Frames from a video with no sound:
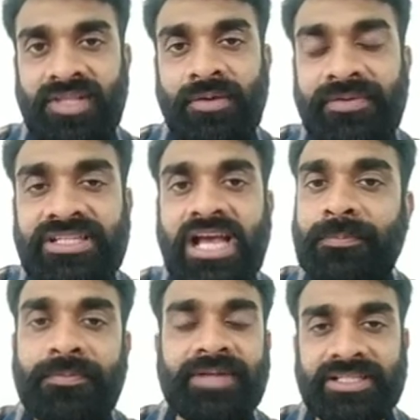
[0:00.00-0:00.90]
with the
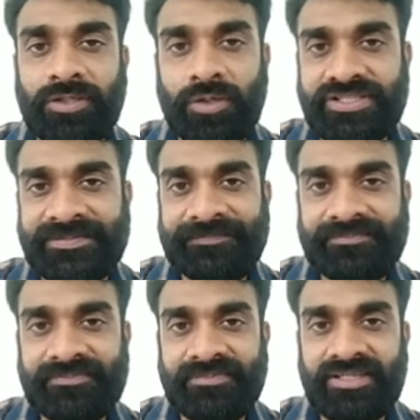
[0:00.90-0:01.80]
help of technology.
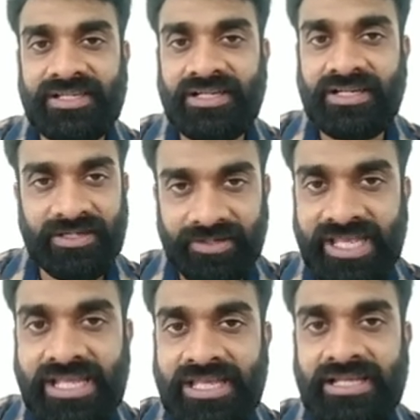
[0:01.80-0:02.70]
Okay,